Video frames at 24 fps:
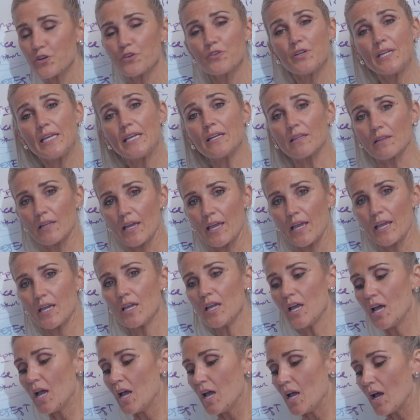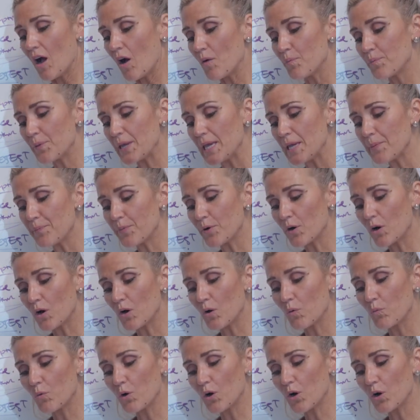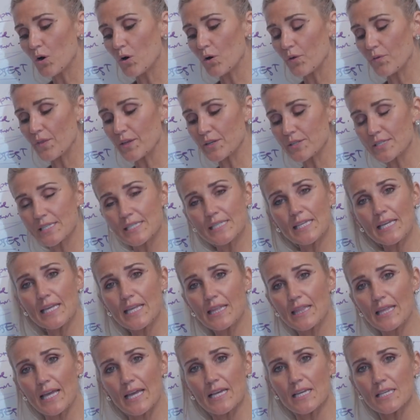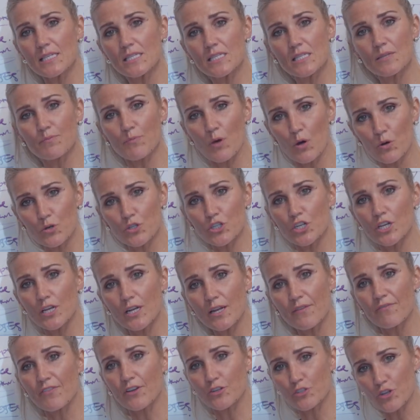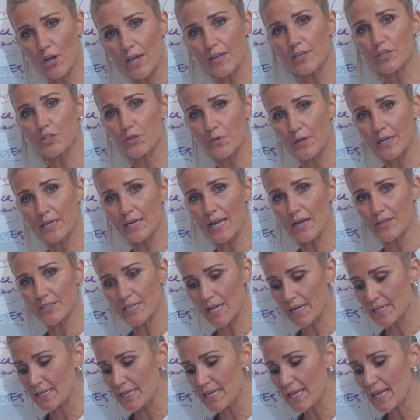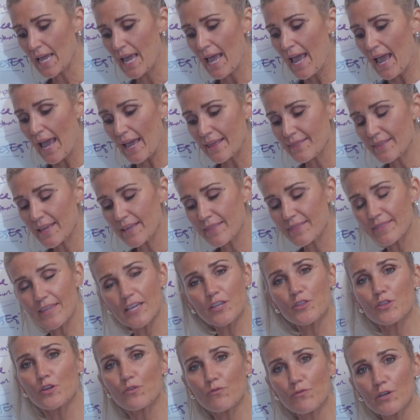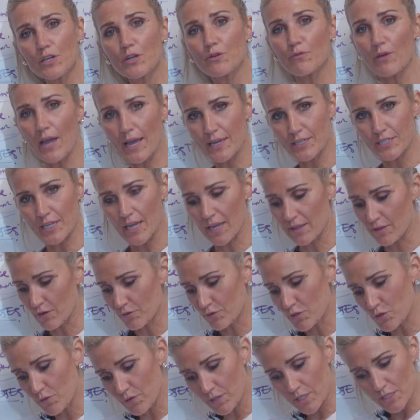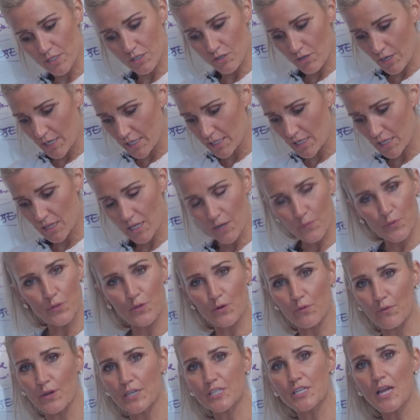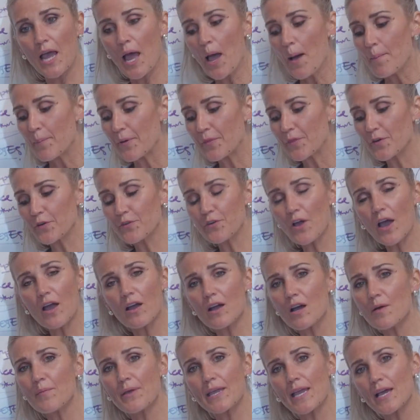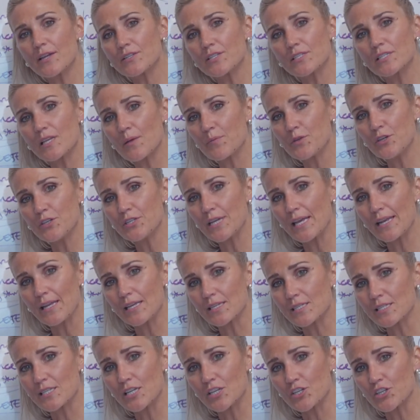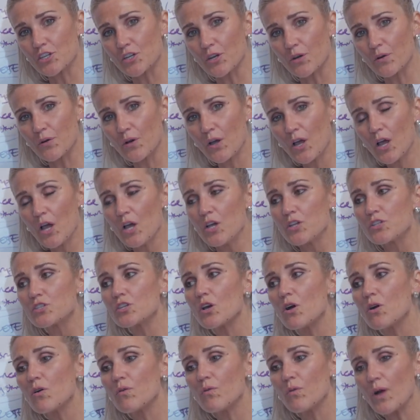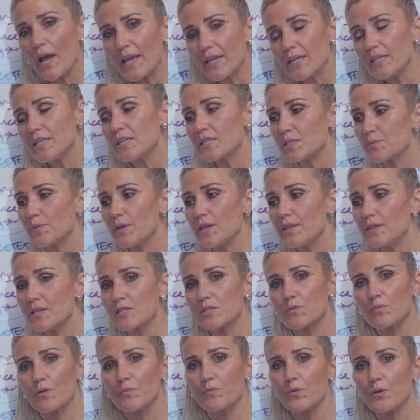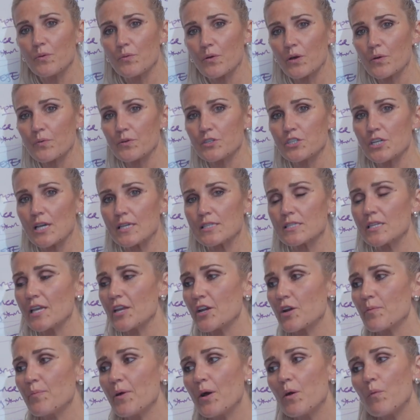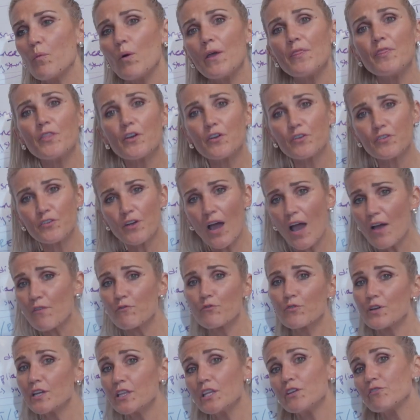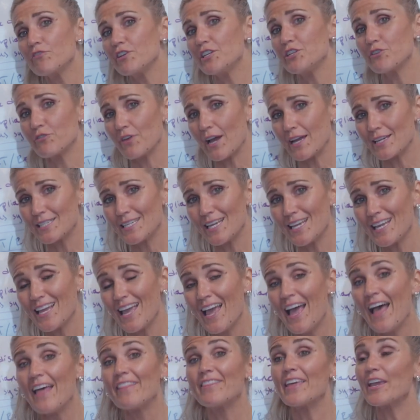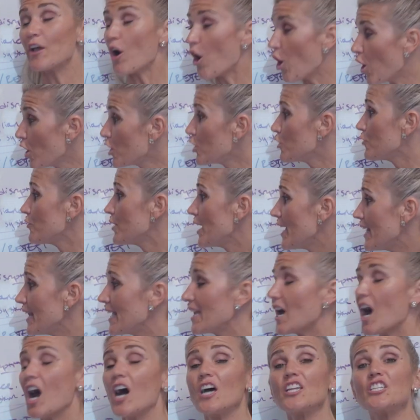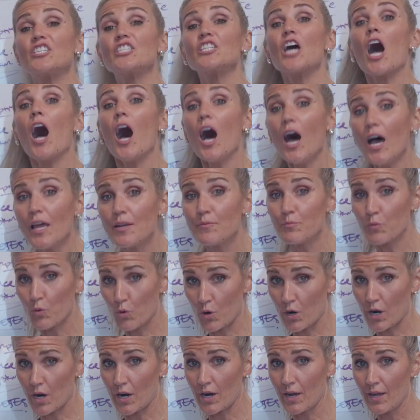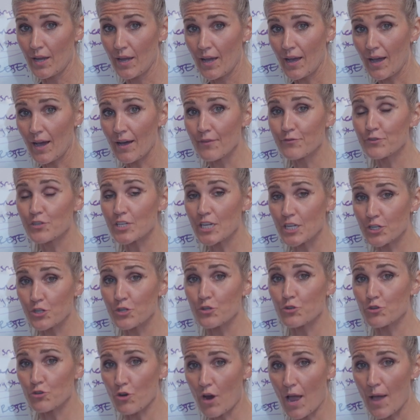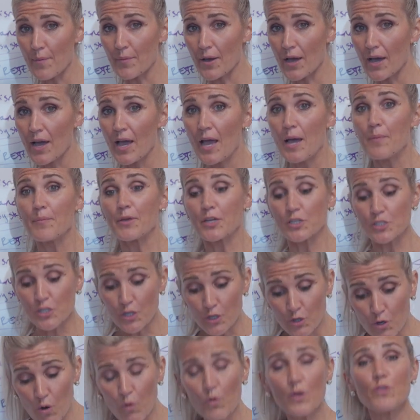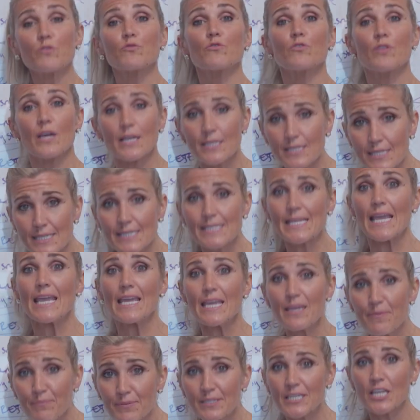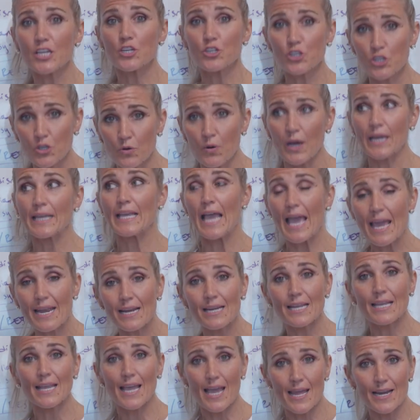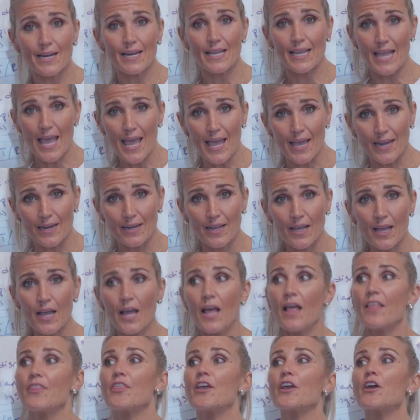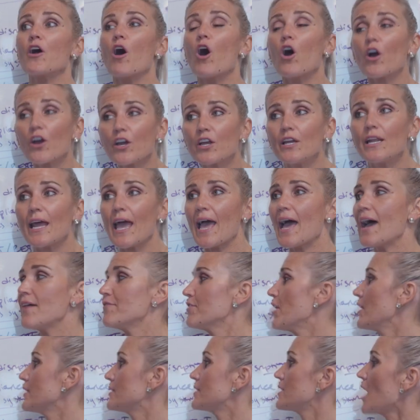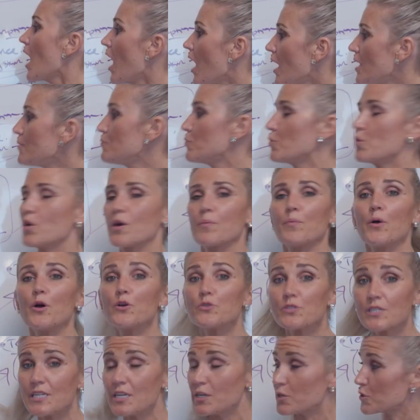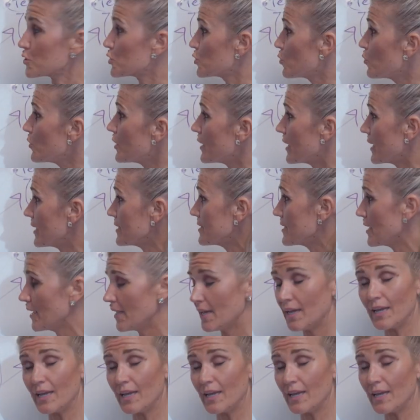you're needling, they'll see this motion if they're trying to do in and out technique, and they think they're redirecting. They're doing this crazy thing with their wrist, but they're not coming out to subcutaneous tissue. So I can explain this when we work with Jess later, but when they're not really redirecting, they are creating a ton more of tissue trauma because they're going through that same tissue again and again and again. They are gonna have a ton more postnatal soreness